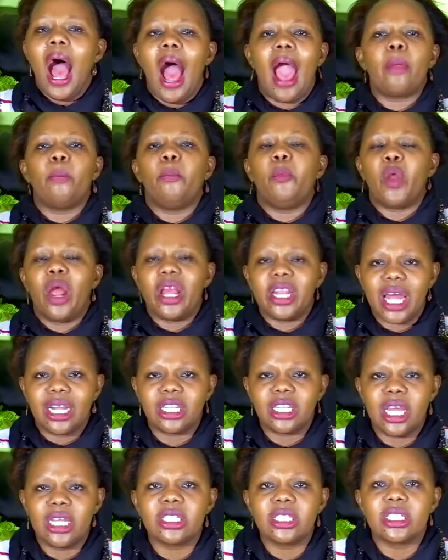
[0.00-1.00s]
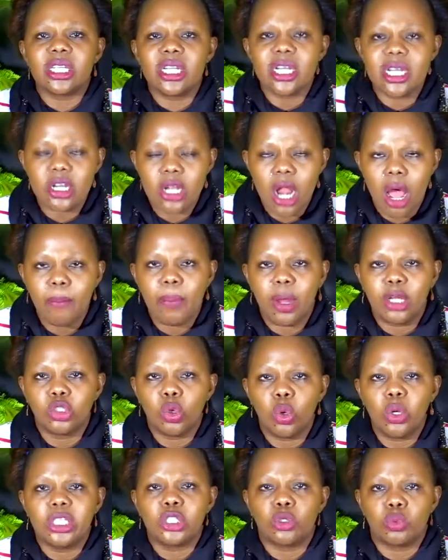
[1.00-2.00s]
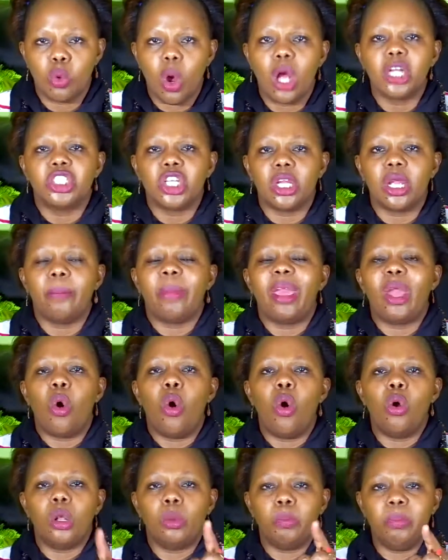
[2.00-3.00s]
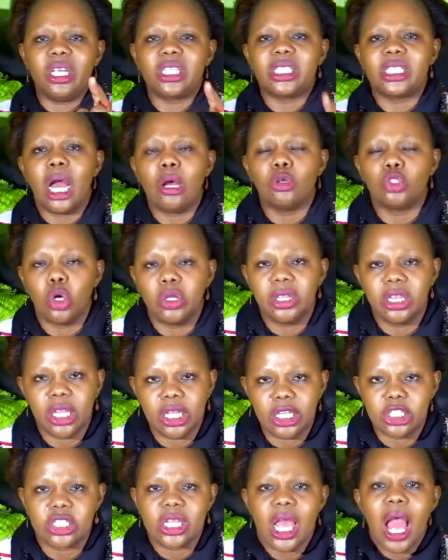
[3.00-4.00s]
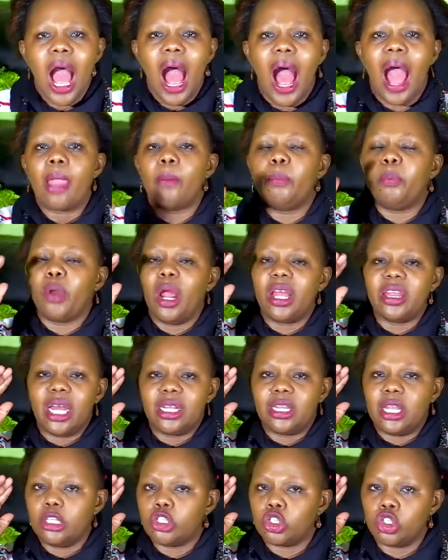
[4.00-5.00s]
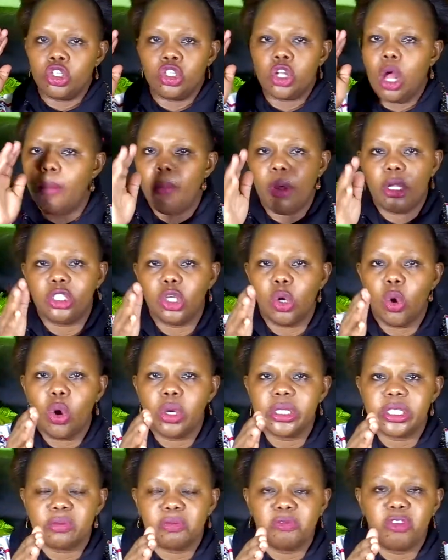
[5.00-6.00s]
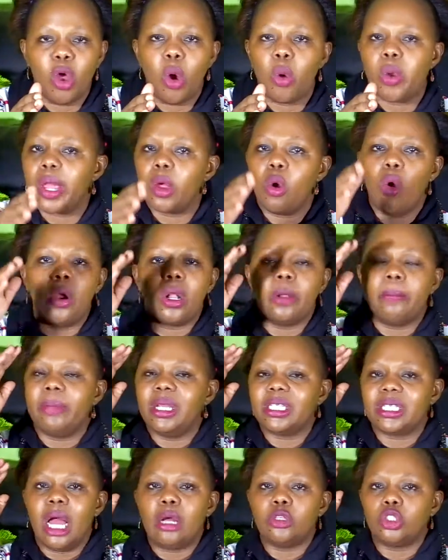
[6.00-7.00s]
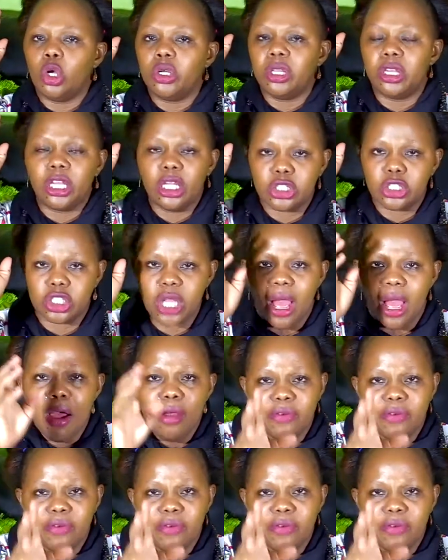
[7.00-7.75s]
I pray that there is nobody who is watching me who will miss out on this. I pray that there is nobody who is viewing who will miss out on this.